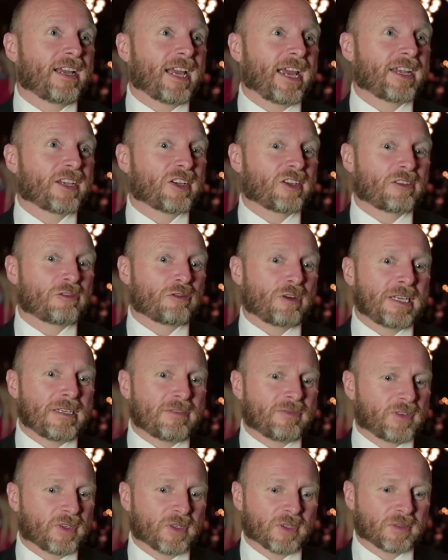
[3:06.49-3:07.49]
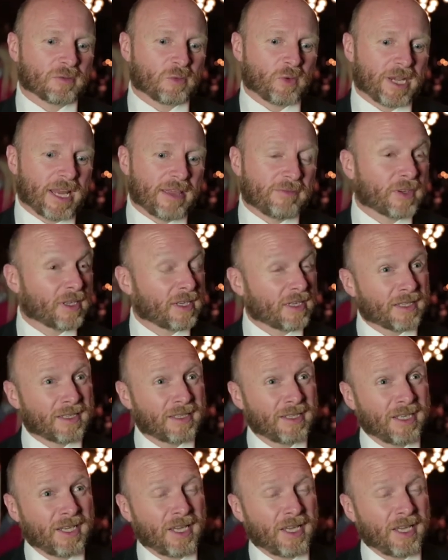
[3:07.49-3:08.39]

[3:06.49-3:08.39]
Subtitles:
and grateful whenever